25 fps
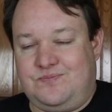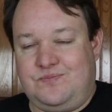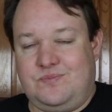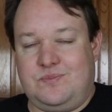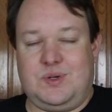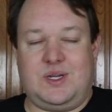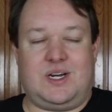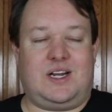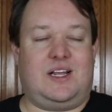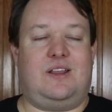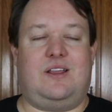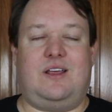
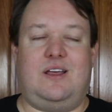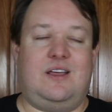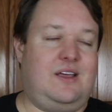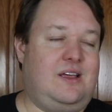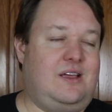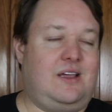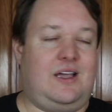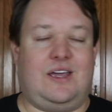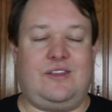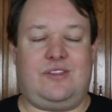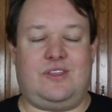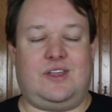but
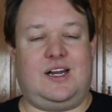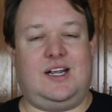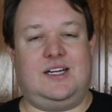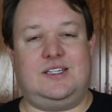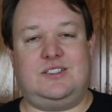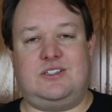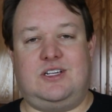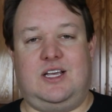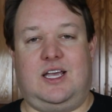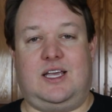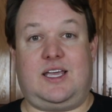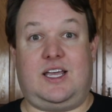I thought
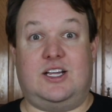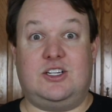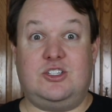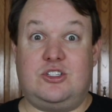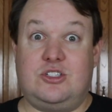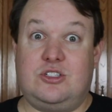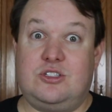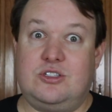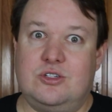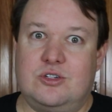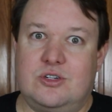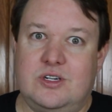I'd check, and
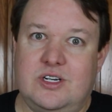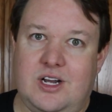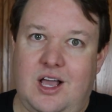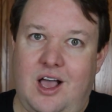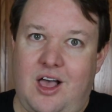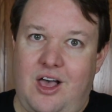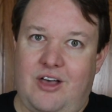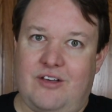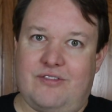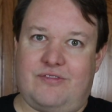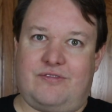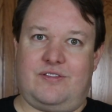sure
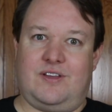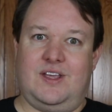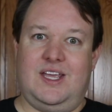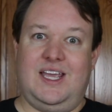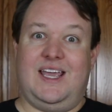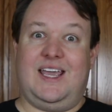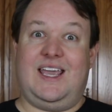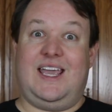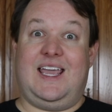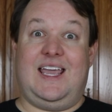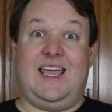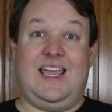enough,
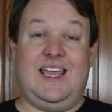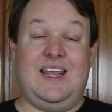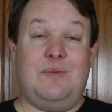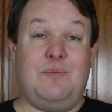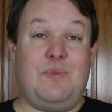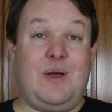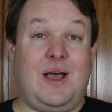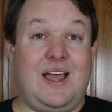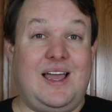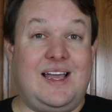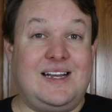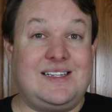in
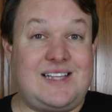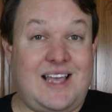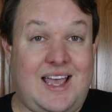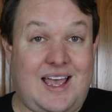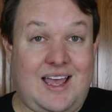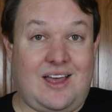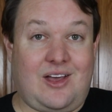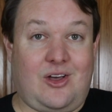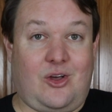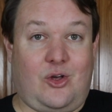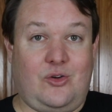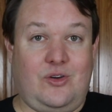my
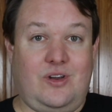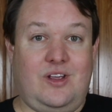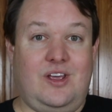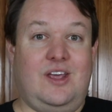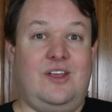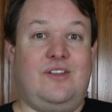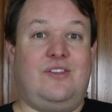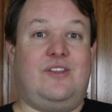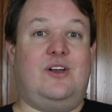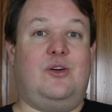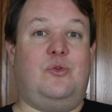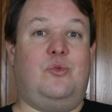town
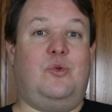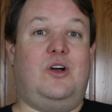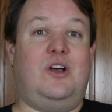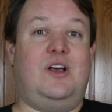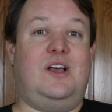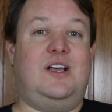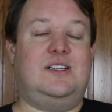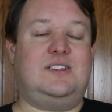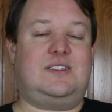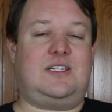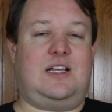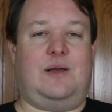there
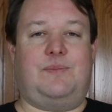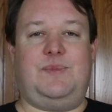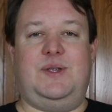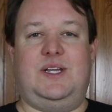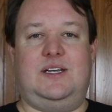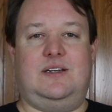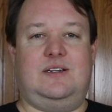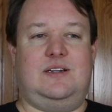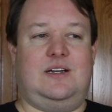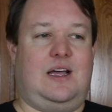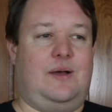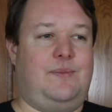was, I'm
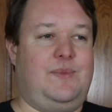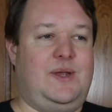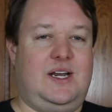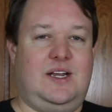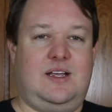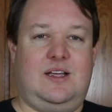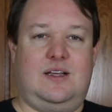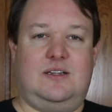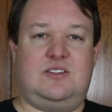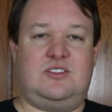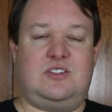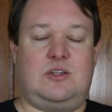in
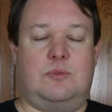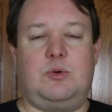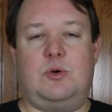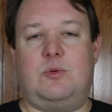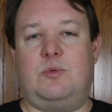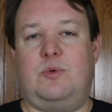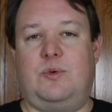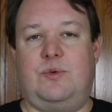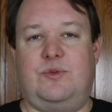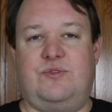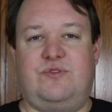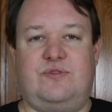a
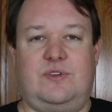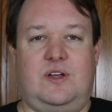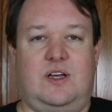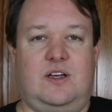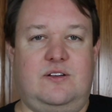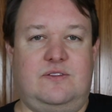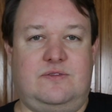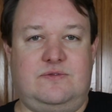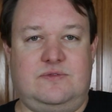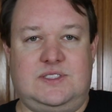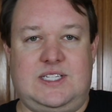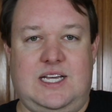suburb
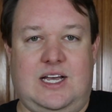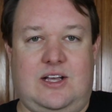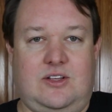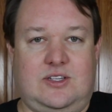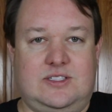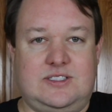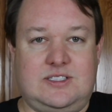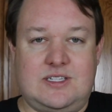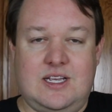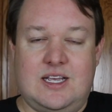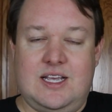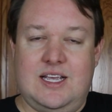of
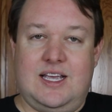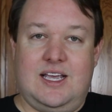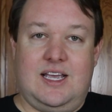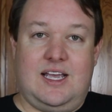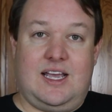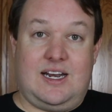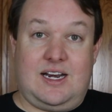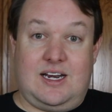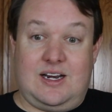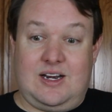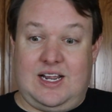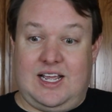Dallas,
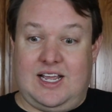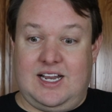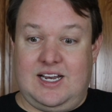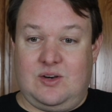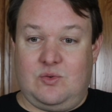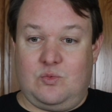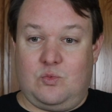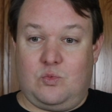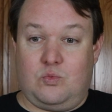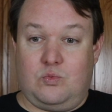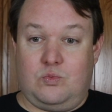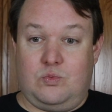and
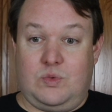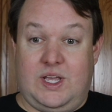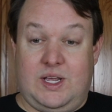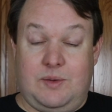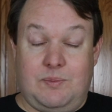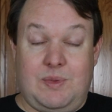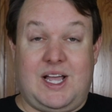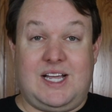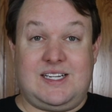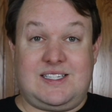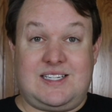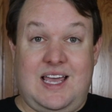in
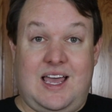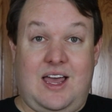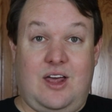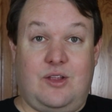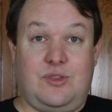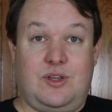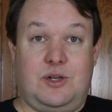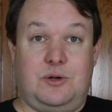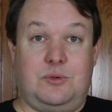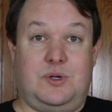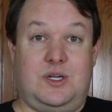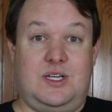my
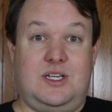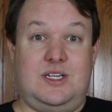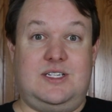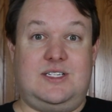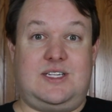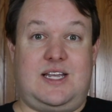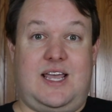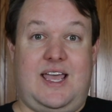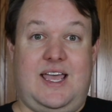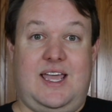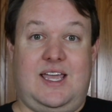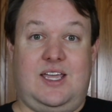town there
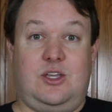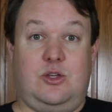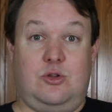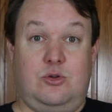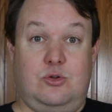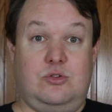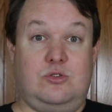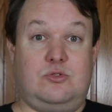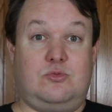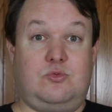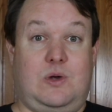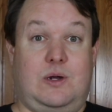was a
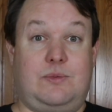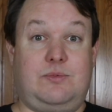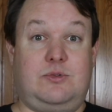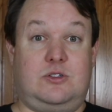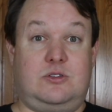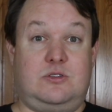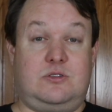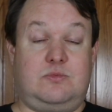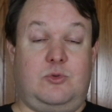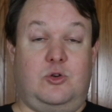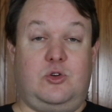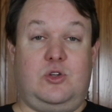used
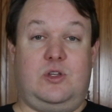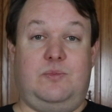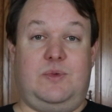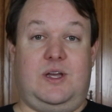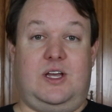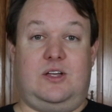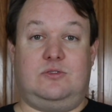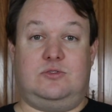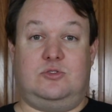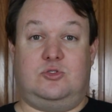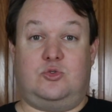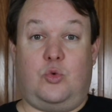Weber Smokey
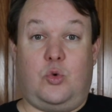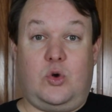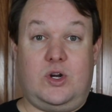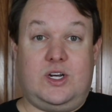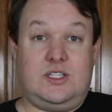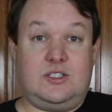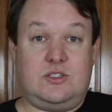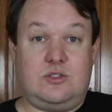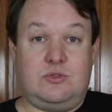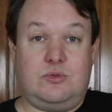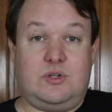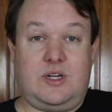Mountain
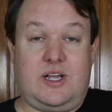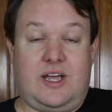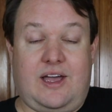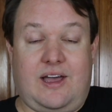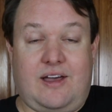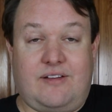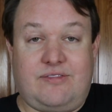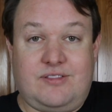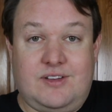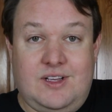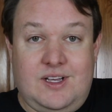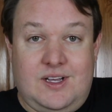
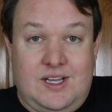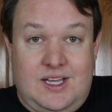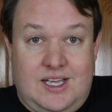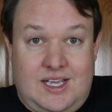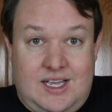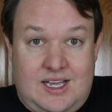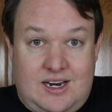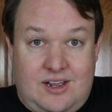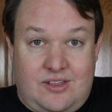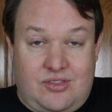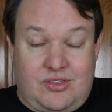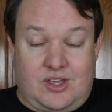22.5,
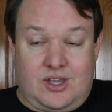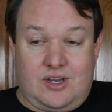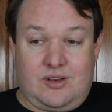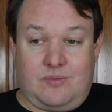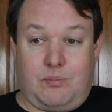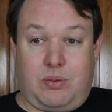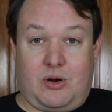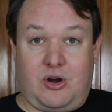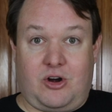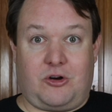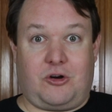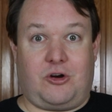and I thought,
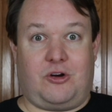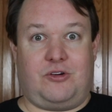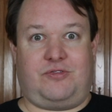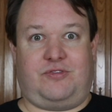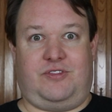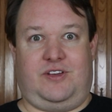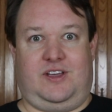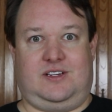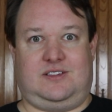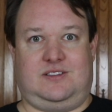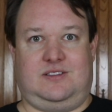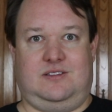
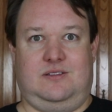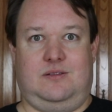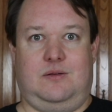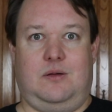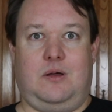perfect,